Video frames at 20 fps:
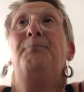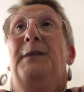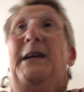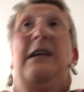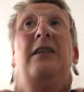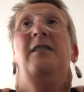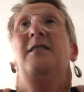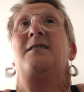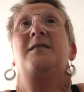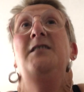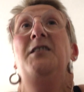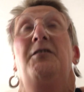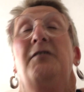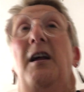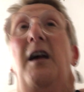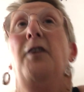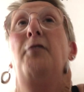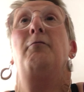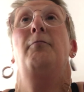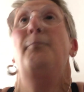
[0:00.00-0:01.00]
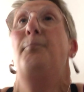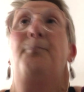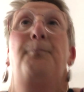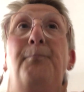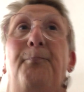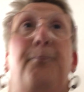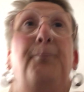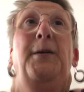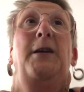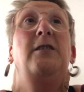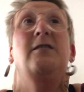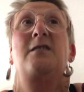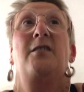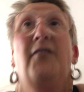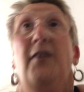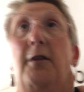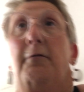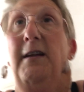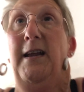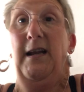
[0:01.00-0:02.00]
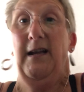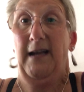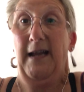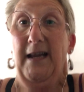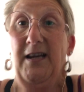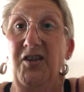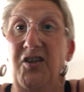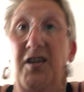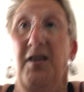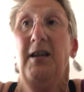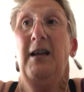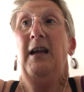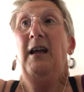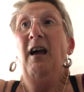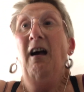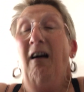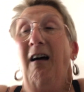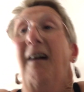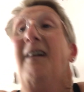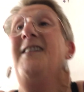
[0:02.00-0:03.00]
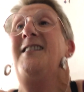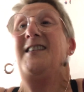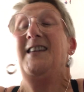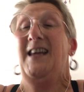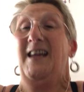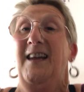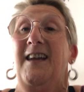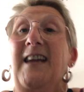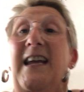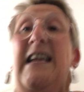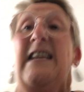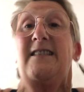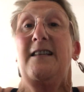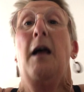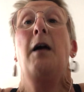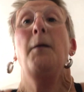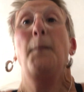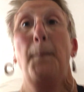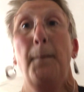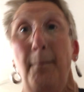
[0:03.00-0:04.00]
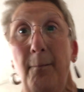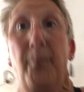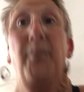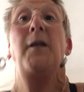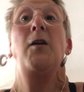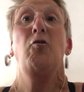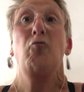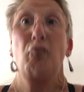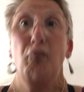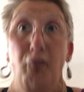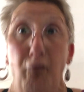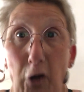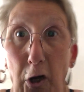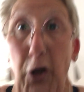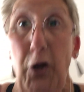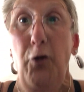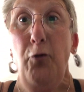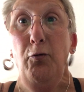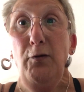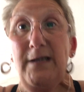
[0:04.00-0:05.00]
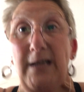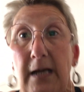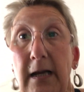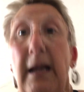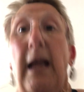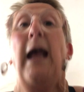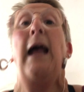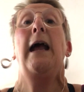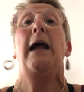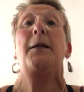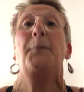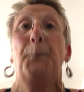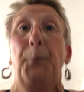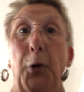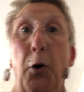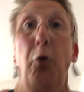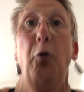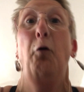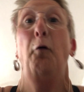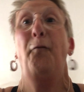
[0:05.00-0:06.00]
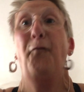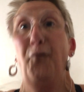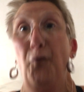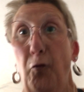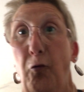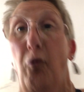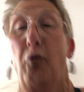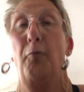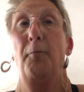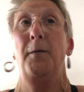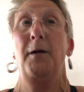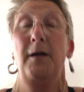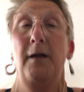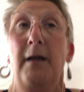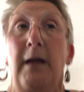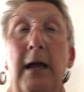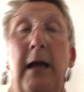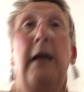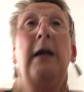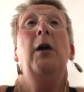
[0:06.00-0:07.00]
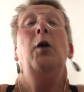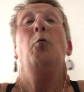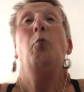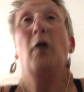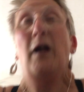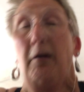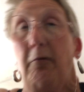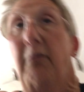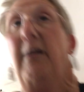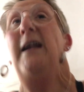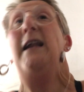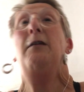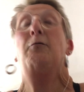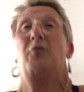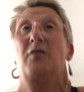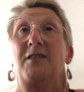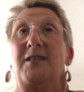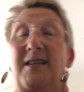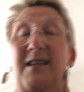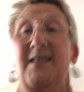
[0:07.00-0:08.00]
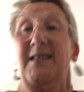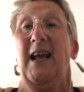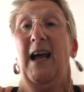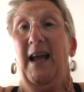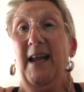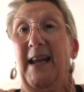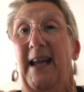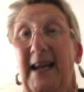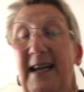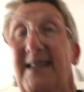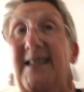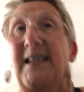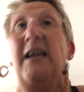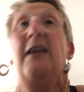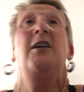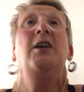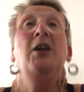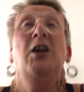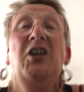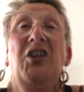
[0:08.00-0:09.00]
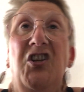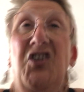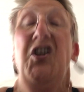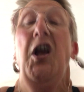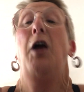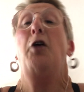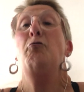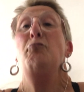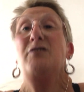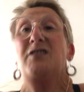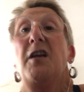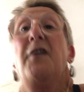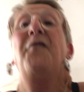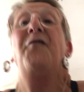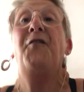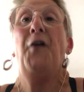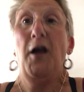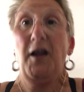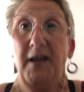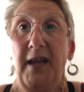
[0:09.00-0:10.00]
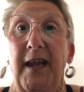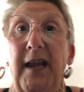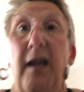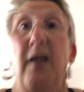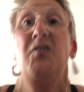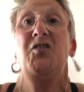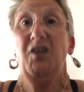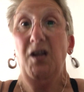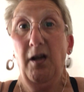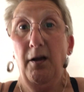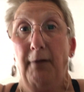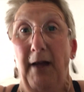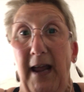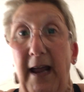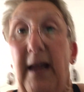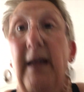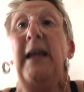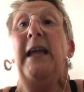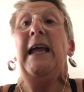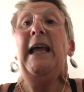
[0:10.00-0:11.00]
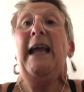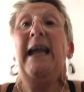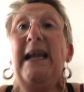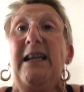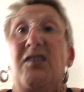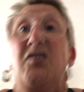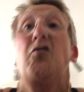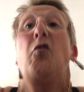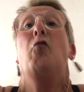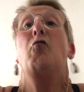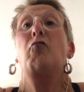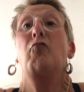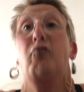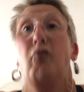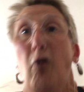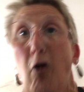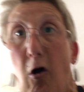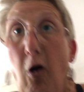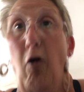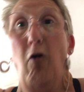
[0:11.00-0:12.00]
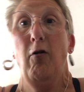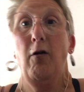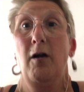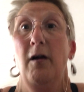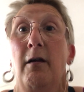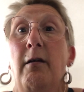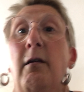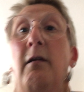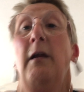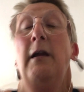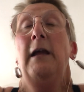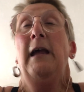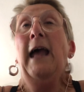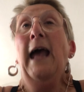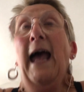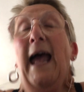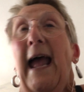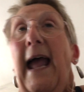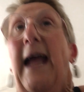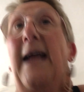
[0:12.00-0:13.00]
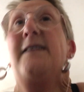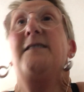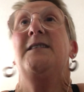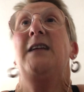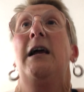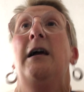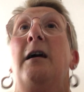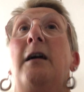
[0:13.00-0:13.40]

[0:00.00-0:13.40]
because, you know, because of her English, I think is rude and poor form. What I really want to say is, don't fucking do it. It's wrong. And